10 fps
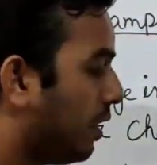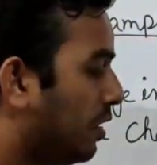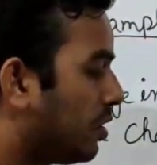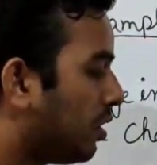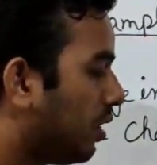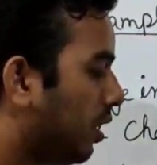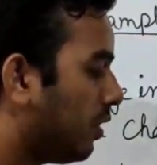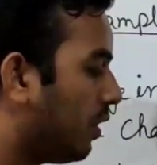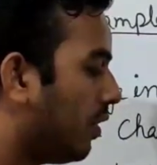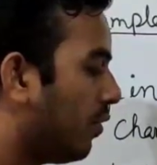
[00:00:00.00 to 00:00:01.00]
addition
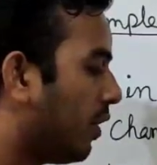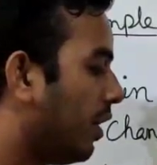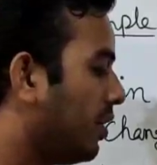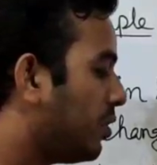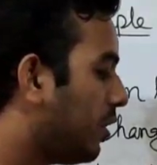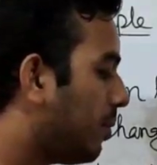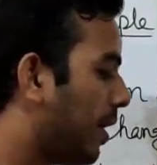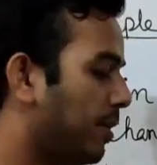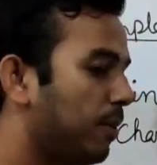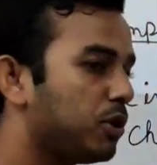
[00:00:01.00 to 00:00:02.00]
for addition and
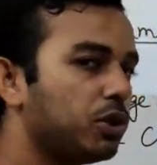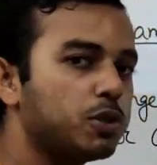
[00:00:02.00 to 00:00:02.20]
multiplication.